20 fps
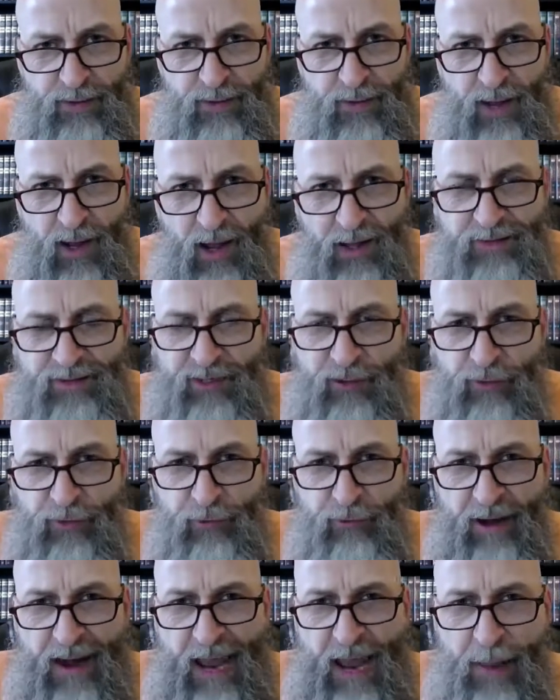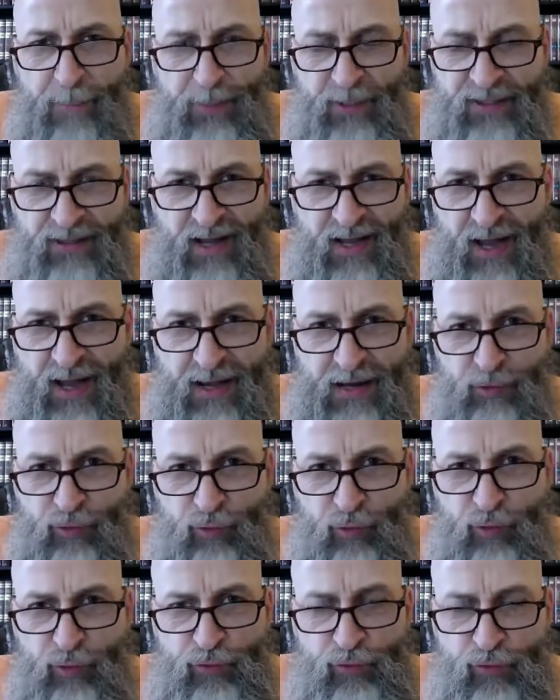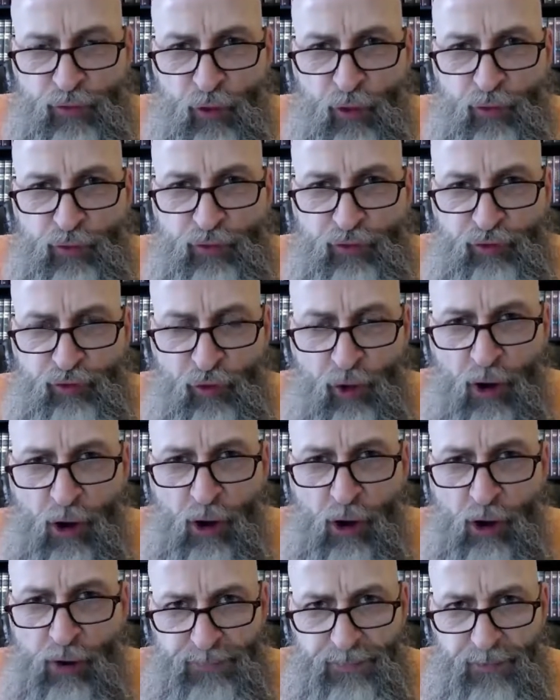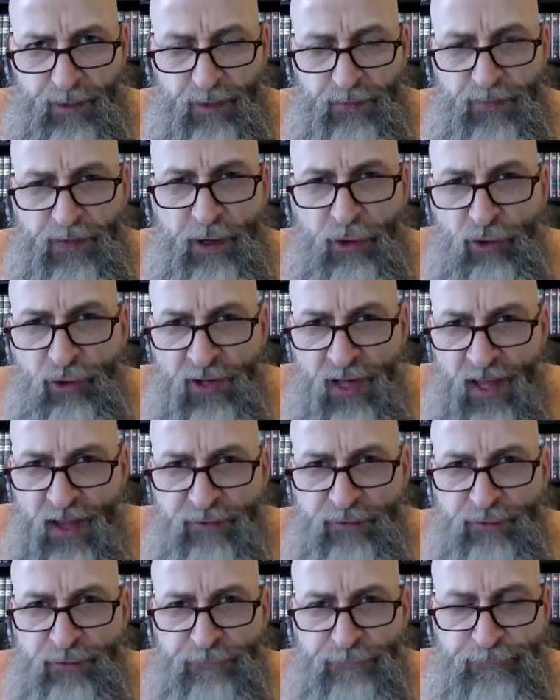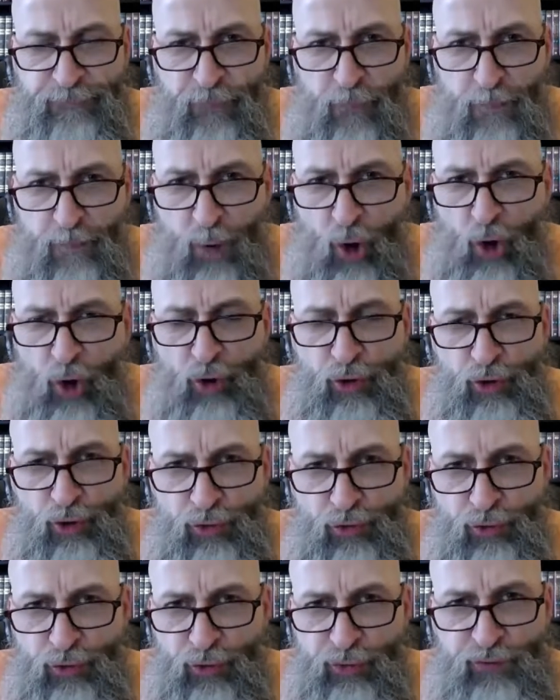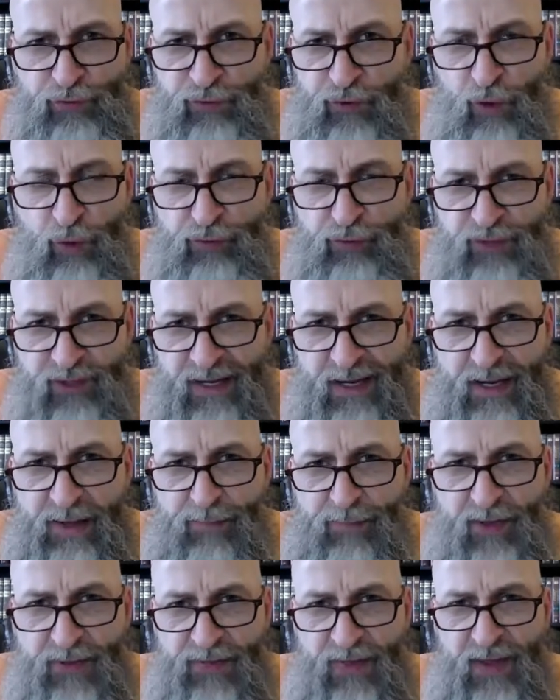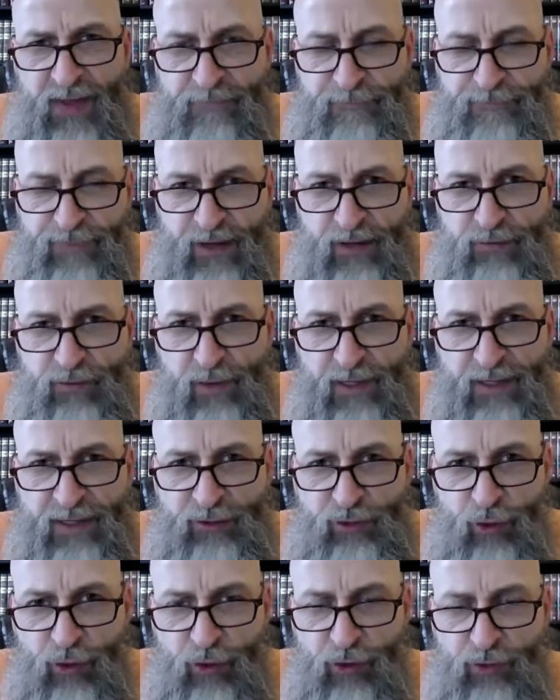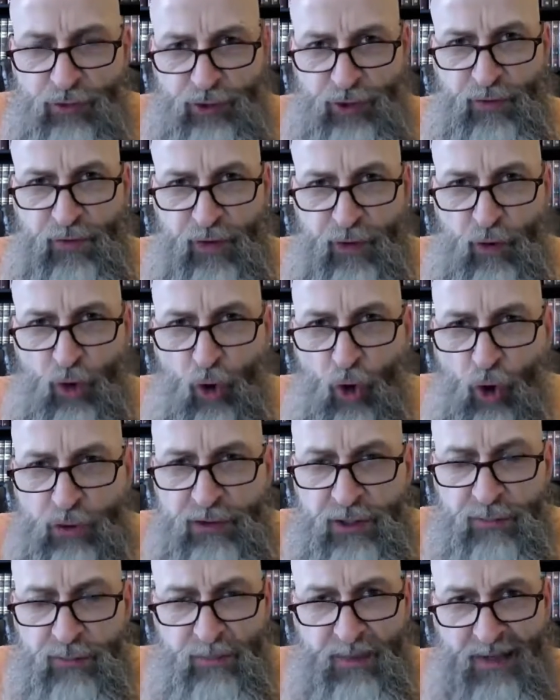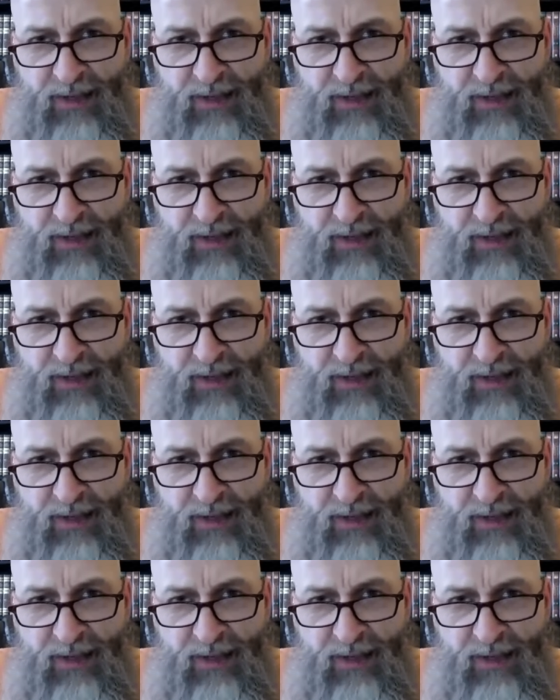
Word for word: until their appetite grew so strong, their lust for murder grew so deep that they eventually turned to the ultimate